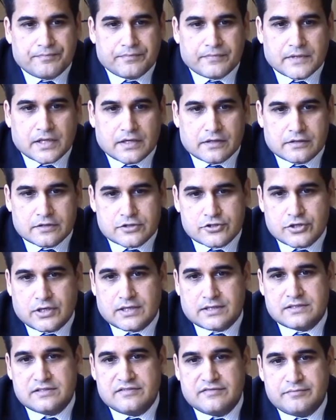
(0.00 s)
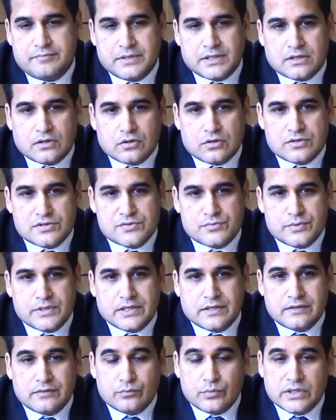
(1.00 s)
unattractive because
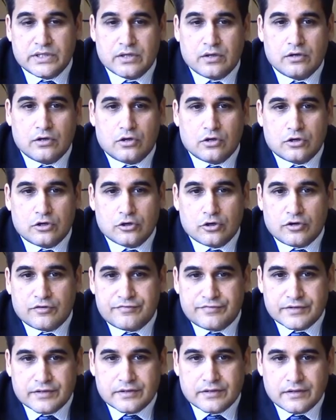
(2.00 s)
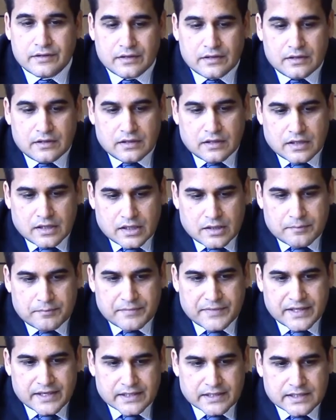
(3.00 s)
we no longer offer
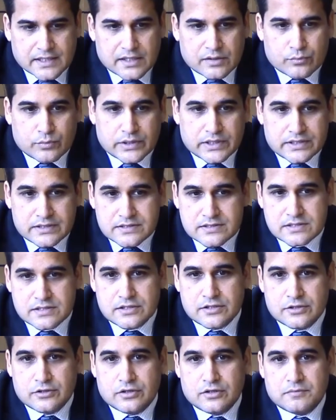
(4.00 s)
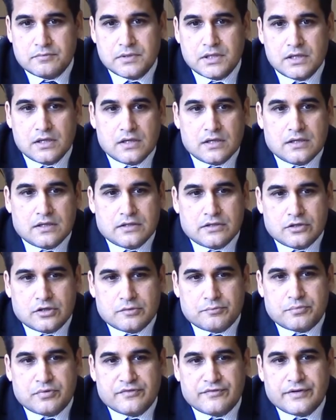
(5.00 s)
that gateway into Europe.
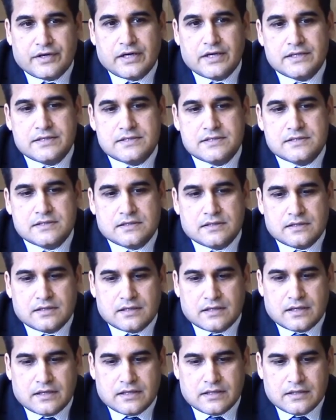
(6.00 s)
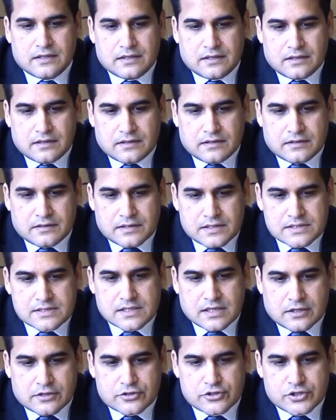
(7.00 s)
Europe provides this
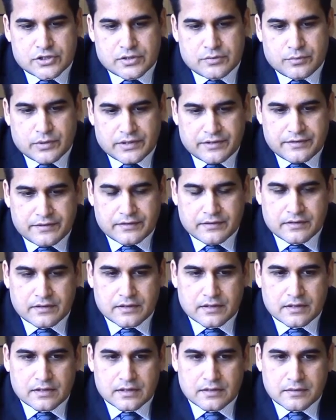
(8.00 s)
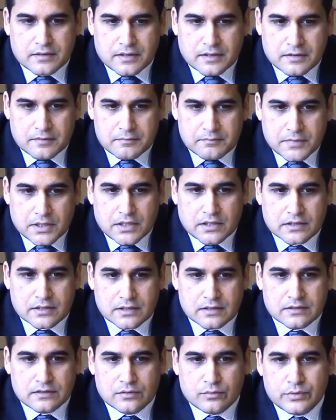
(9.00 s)
country with a
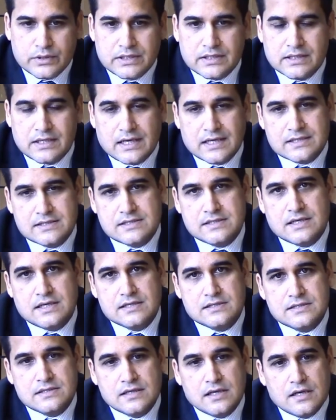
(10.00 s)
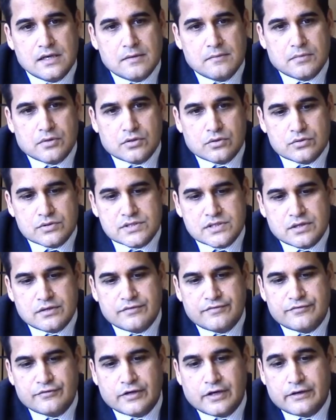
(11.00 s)
market that we can access, but also
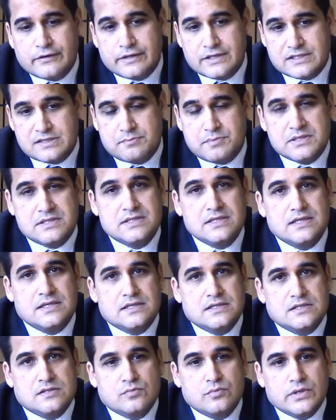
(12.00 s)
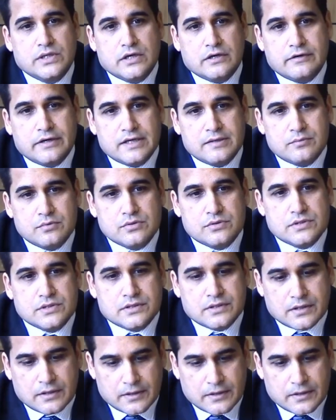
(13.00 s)
for our expertise. We are able to